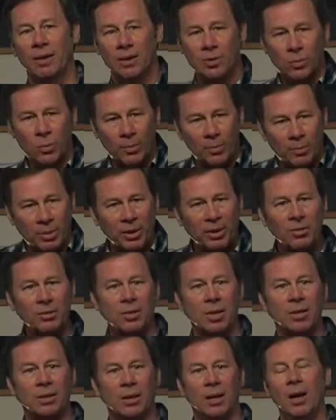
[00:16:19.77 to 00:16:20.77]
That's what
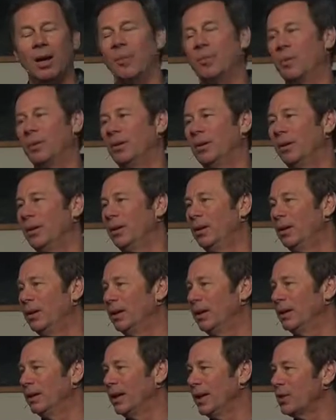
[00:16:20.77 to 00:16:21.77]
builds us up.
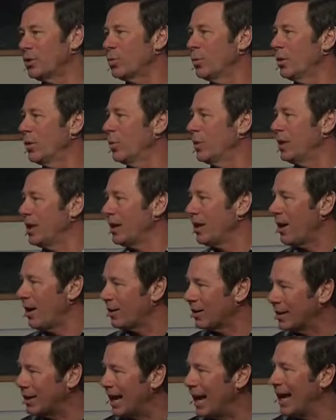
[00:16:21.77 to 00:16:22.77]
That's where we get
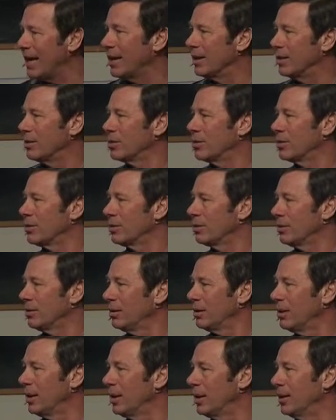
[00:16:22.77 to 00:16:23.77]
our guidance
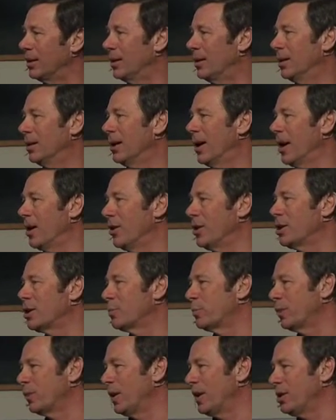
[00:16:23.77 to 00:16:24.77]
and uh, our
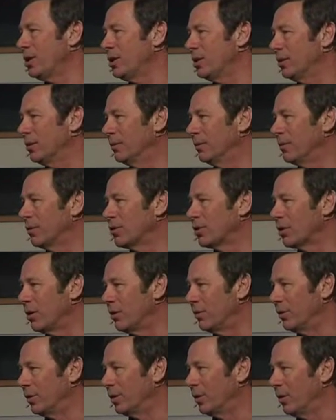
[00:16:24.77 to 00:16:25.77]
inspiration for
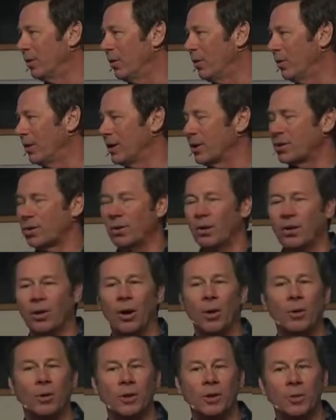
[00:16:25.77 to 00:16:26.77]
serving the Lord. Now, certainly
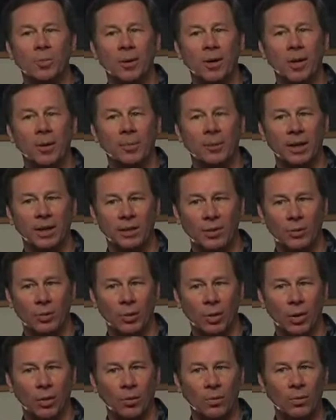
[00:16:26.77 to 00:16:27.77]
the Holy Spirit plays a
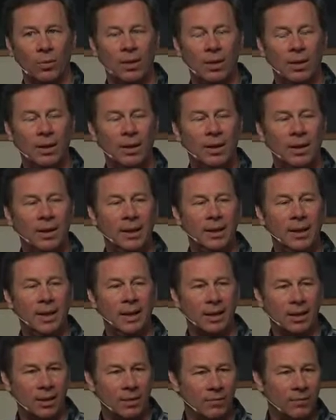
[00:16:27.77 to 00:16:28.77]
role
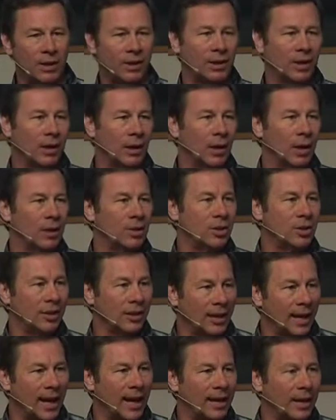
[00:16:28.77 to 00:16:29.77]
in convicting us
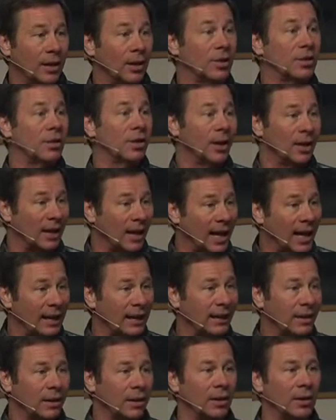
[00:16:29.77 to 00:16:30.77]
and guiding us and
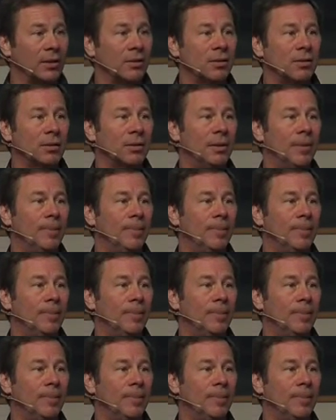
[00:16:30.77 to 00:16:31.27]
enlightening us.